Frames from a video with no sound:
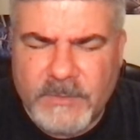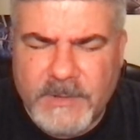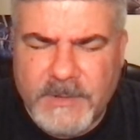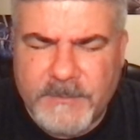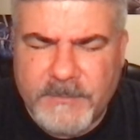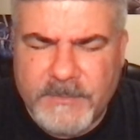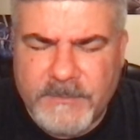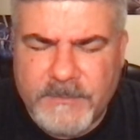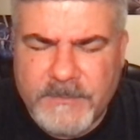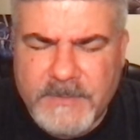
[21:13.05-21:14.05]
um,
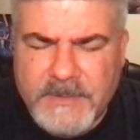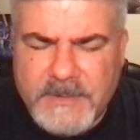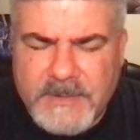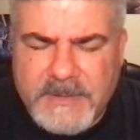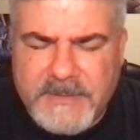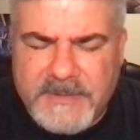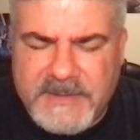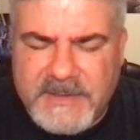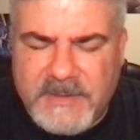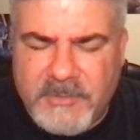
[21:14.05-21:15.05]

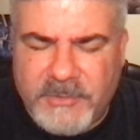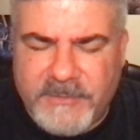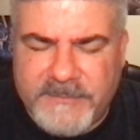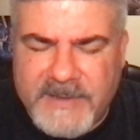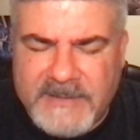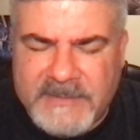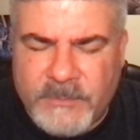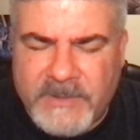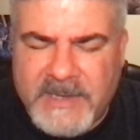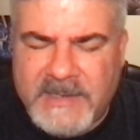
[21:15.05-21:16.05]
thinking about the fact that
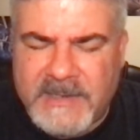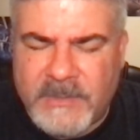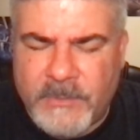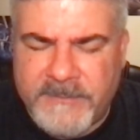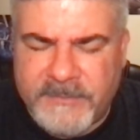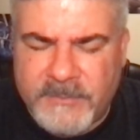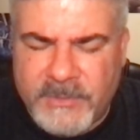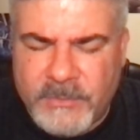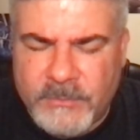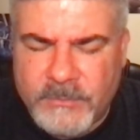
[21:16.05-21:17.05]
we can't get away from
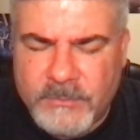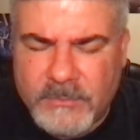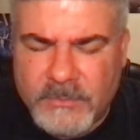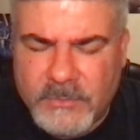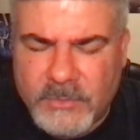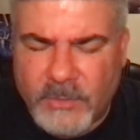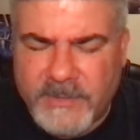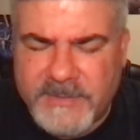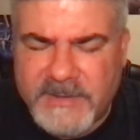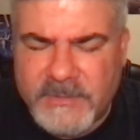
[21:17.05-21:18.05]
you,
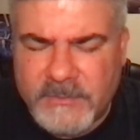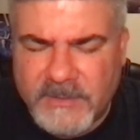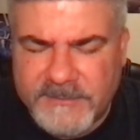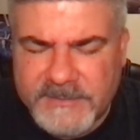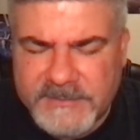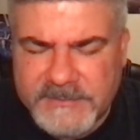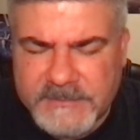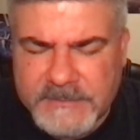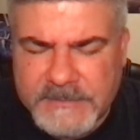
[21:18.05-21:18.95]
knowing that you love us,